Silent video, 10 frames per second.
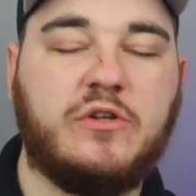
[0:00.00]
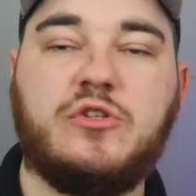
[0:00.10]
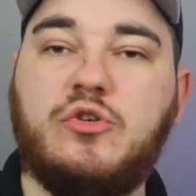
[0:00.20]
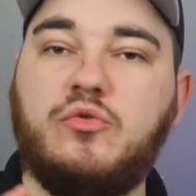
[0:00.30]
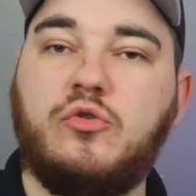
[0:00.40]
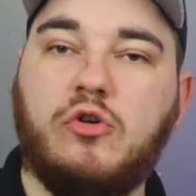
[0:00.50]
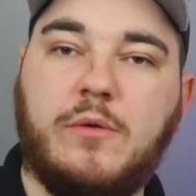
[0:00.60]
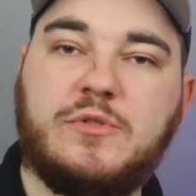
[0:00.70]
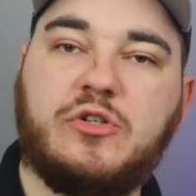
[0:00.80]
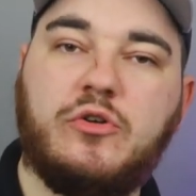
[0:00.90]
two
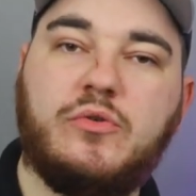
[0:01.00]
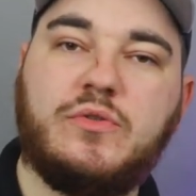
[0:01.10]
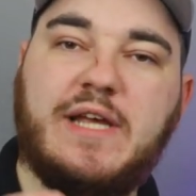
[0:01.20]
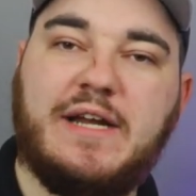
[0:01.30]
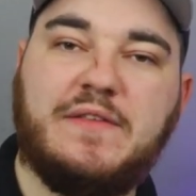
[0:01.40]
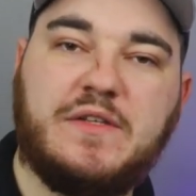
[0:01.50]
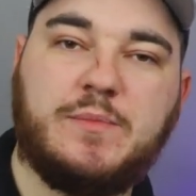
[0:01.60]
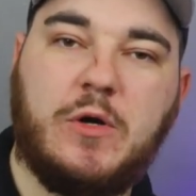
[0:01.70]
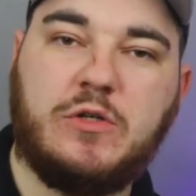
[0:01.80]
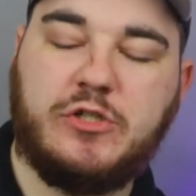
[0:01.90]
grub screws out of this
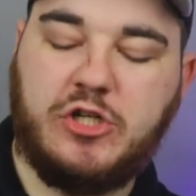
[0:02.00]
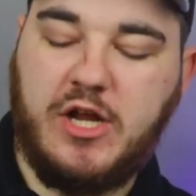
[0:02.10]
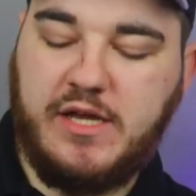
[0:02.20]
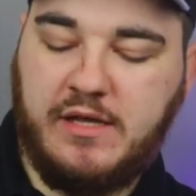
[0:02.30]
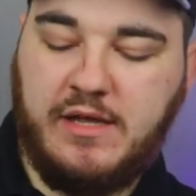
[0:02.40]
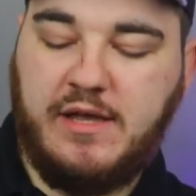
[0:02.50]
parts tray